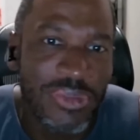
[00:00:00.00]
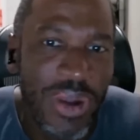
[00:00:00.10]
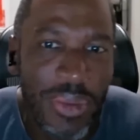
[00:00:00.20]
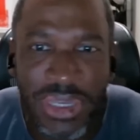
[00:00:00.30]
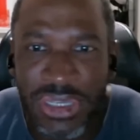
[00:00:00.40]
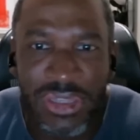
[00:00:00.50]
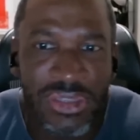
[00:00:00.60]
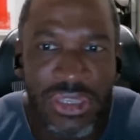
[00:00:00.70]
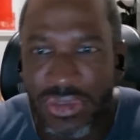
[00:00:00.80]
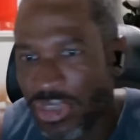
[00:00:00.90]
probably
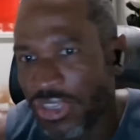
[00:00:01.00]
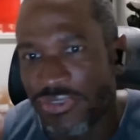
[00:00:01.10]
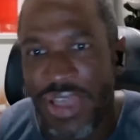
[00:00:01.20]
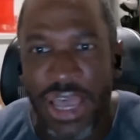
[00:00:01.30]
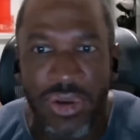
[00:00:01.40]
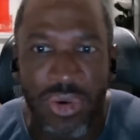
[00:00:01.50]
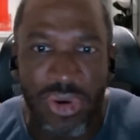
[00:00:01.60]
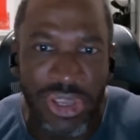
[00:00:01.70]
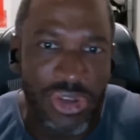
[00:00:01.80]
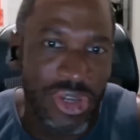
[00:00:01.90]
either stays flat
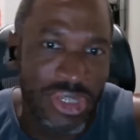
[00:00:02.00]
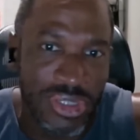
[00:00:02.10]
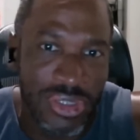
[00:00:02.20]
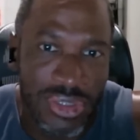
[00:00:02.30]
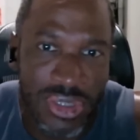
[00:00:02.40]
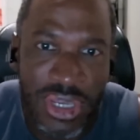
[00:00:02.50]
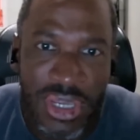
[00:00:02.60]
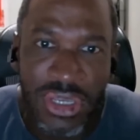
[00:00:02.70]
or increases